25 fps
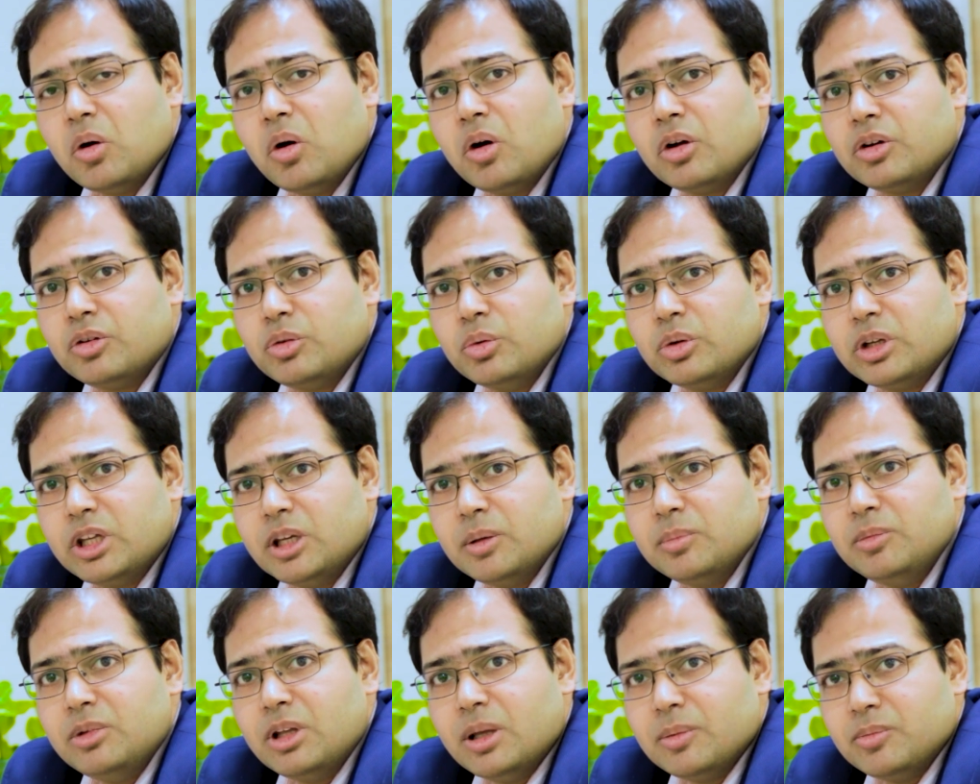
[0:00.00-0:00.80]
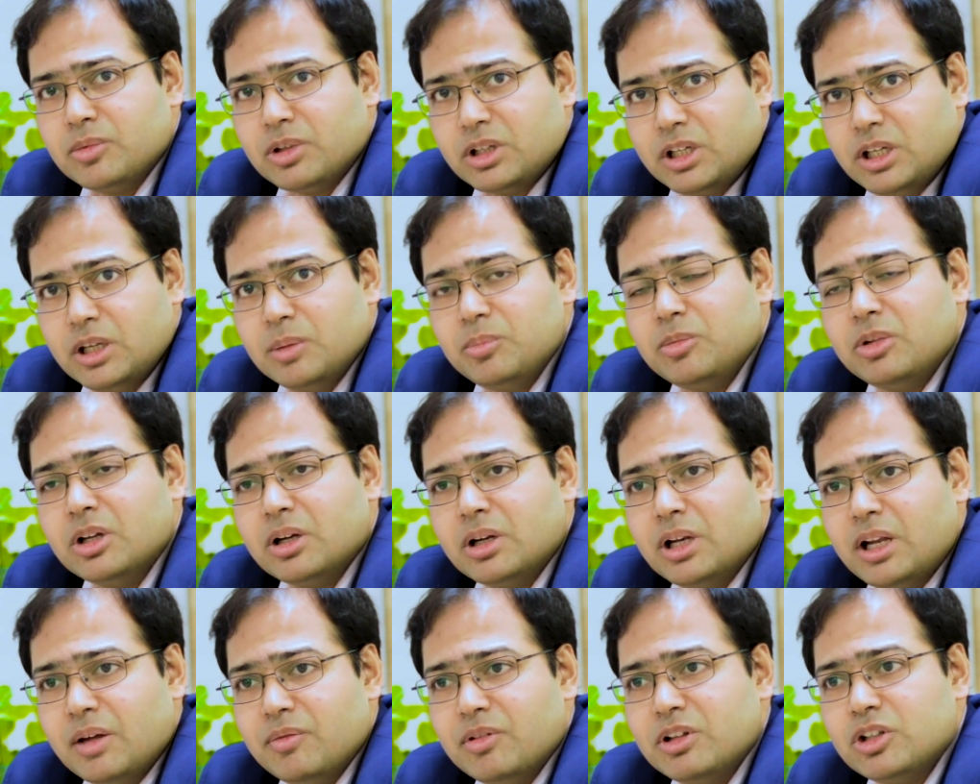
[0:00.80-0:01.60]
or to keep
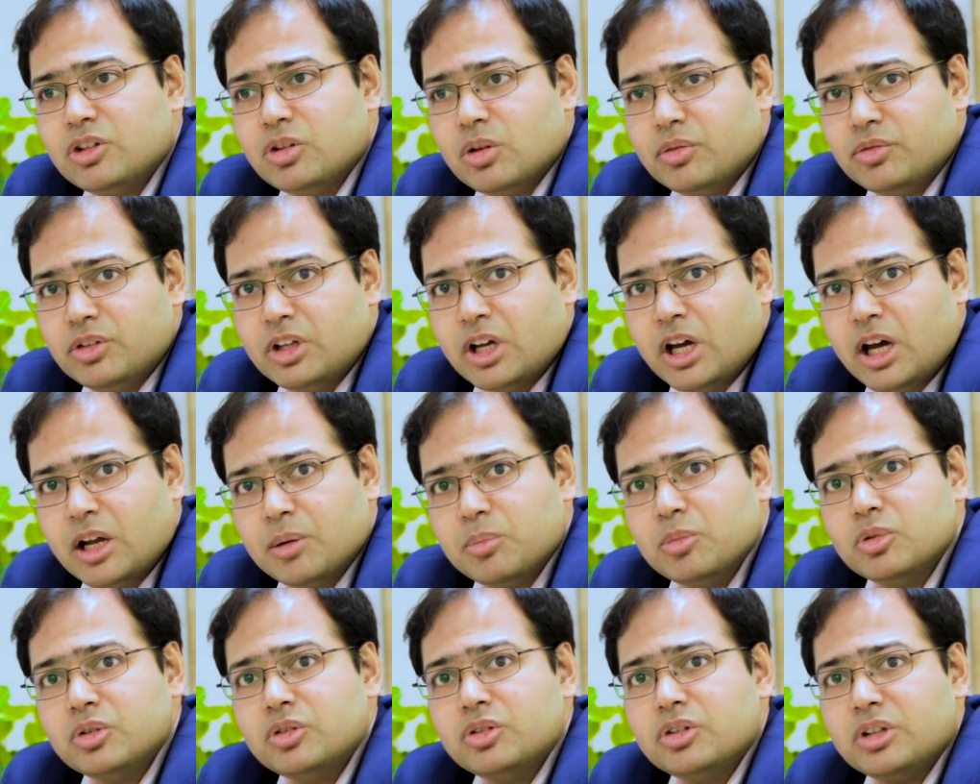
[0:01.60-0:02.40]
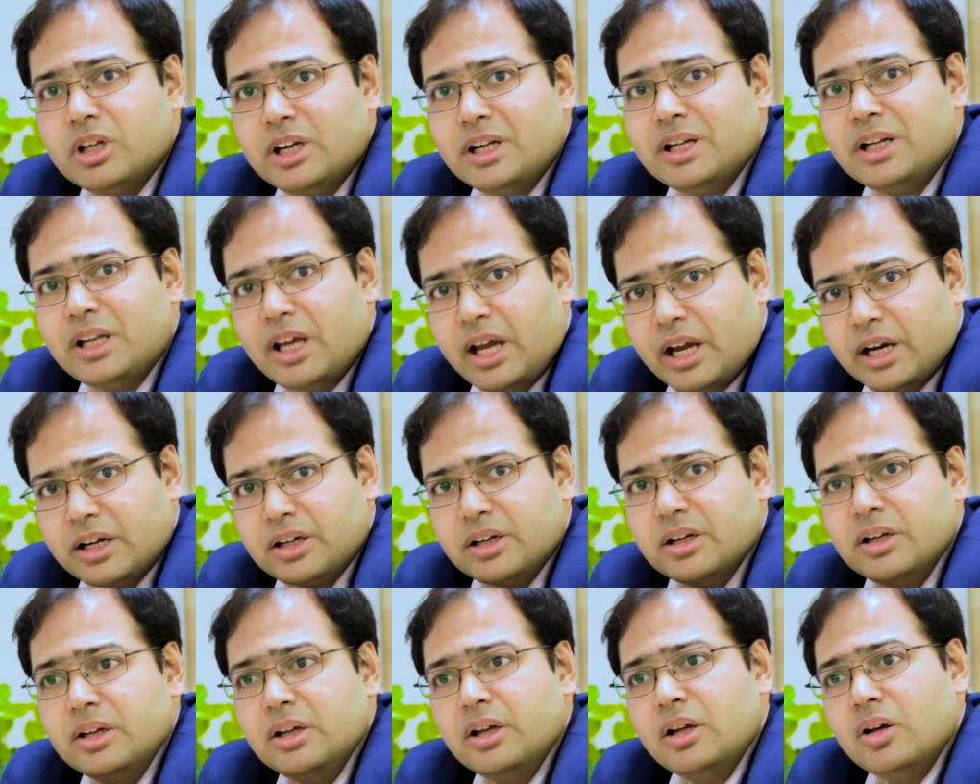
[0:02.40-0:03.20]
the levels of the hormones intact,